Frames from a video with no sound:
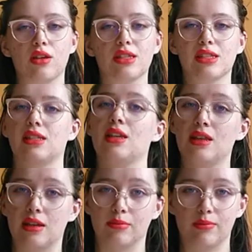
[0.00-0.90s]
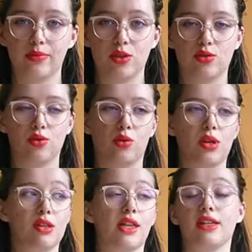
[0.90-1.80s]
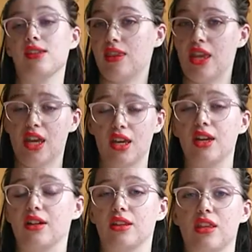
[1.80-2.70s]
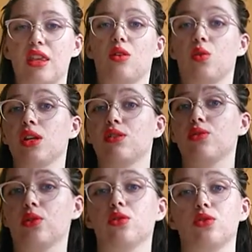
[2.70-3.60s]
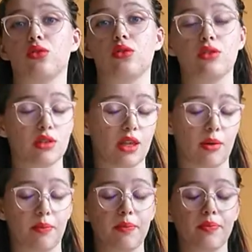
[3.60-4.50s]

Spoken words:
see them, to realize that they're here, that they're ready for you to use them,